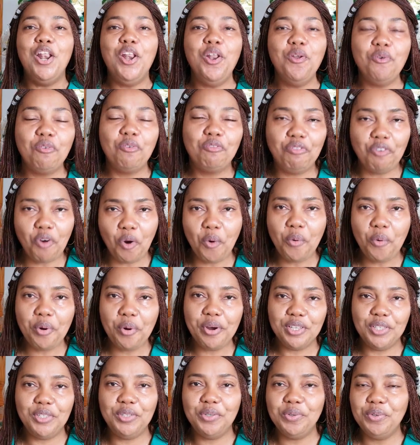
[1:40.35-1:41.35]

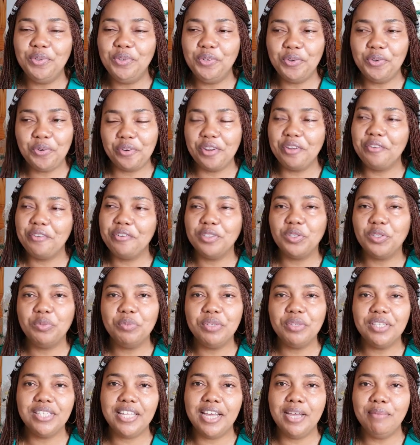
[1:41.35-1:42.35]
during
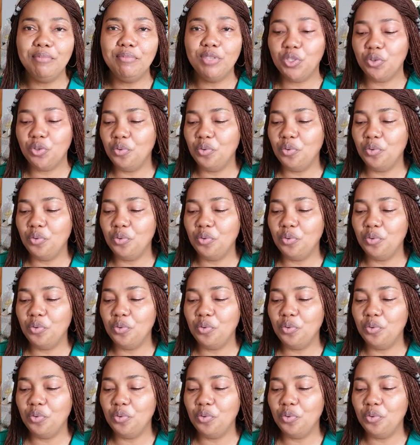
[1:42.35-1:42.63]
Christmas time.